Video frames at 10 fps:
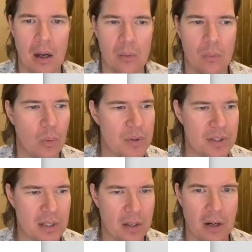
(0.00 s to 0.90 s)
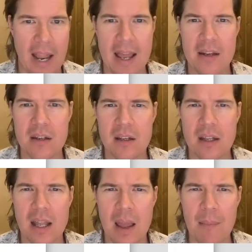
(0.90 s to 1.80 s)
what was the other N?
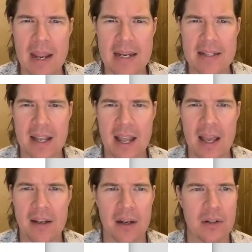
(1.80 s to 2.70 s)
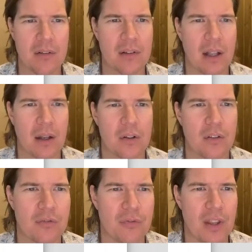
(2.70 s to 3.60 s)
M8N. I don't know if the